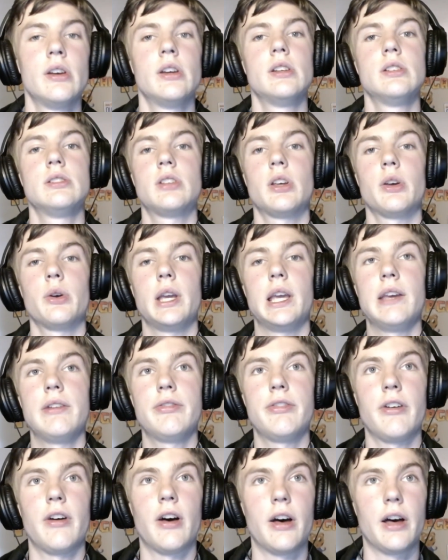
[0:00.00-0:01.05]
So
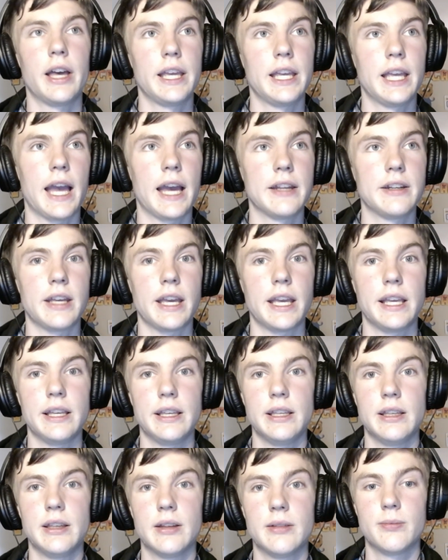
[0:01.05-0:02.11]
if I had
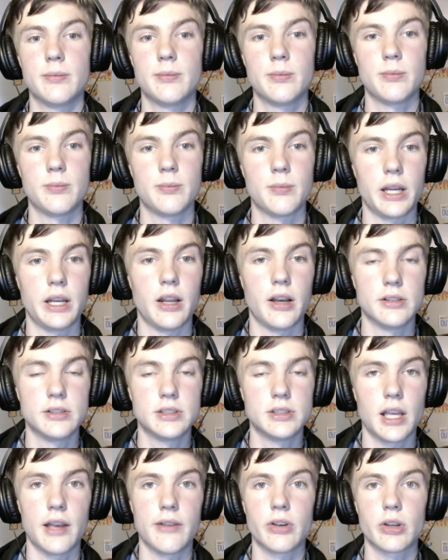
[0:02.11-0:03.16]
a Minehut
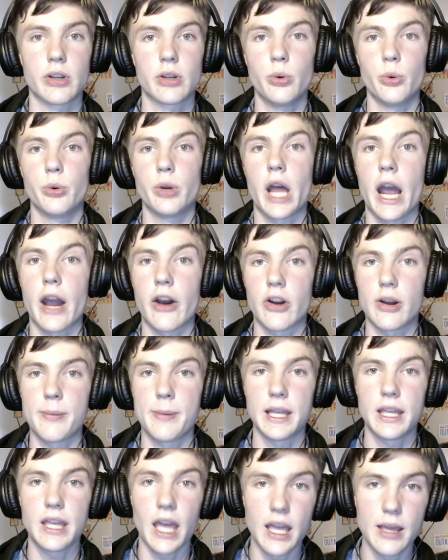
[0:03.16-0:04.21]
server called
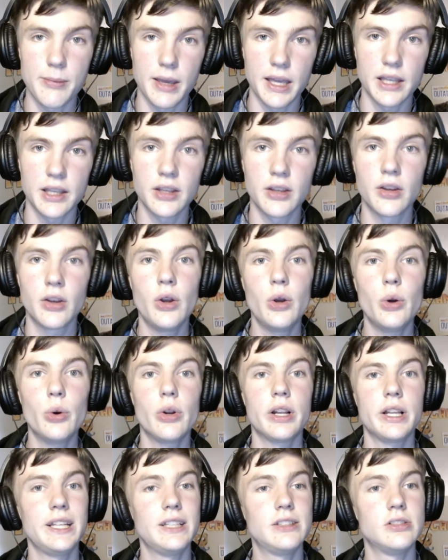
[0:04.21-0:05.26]
HarryPGaming, all
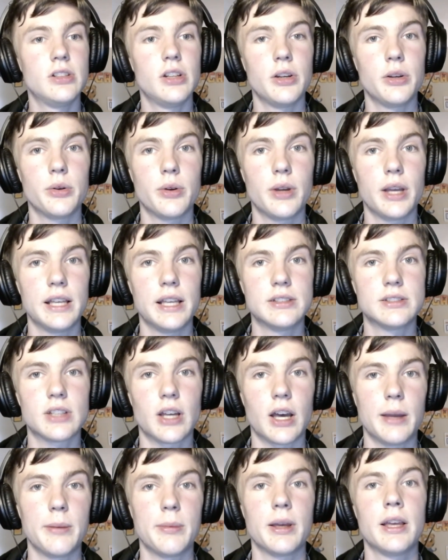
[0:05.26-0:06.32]
I need to do is
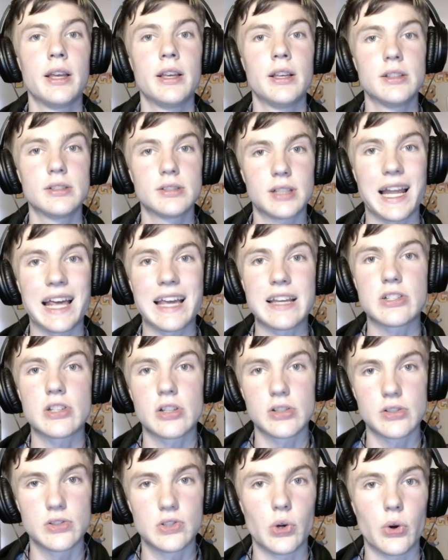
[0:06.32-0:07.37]
type
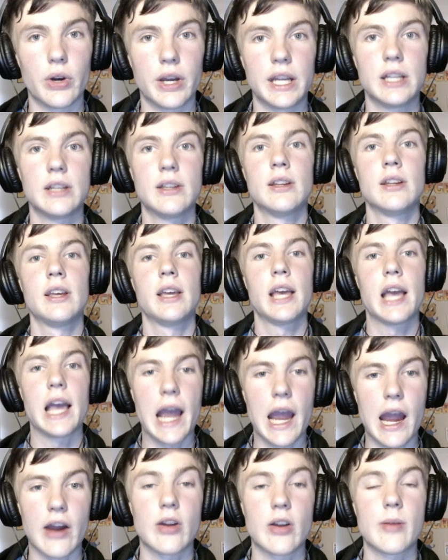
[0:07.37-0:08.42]
/join
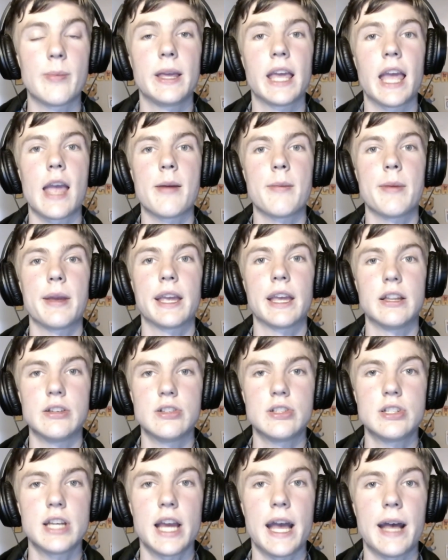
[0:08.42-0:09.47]
HarryPGaming in
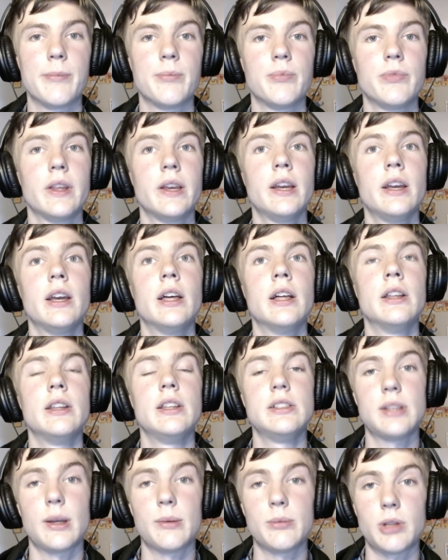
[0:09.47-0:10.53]
chat.
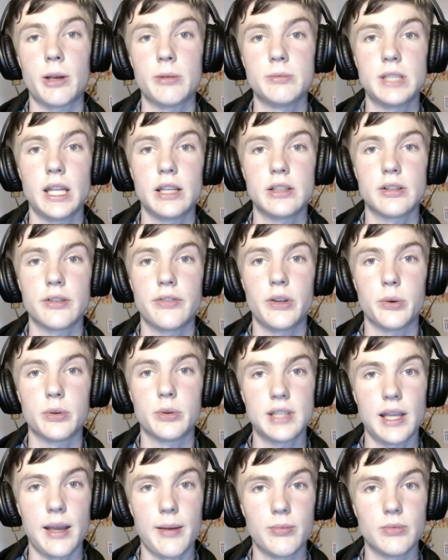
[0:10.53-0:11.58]
This sometimes takes a few
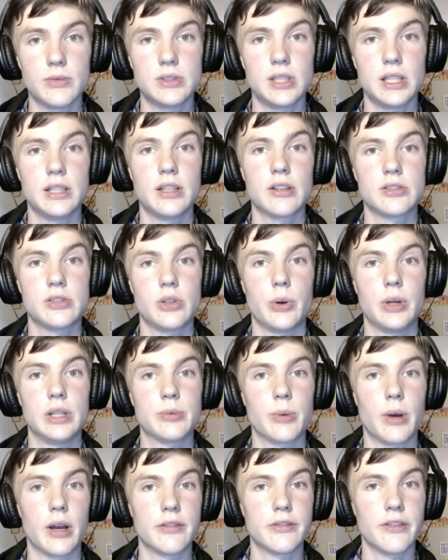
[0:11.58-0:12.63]
attempts, it doesn't always
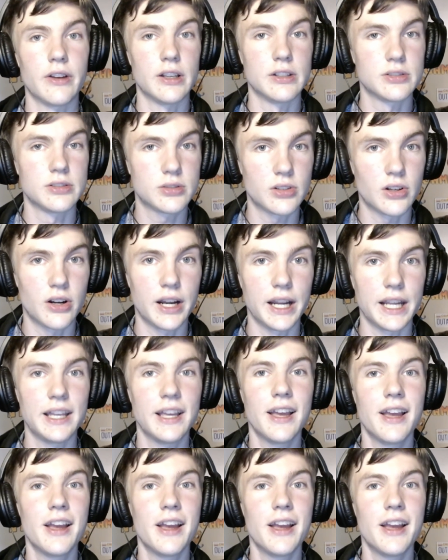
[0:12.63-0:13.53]
work first try.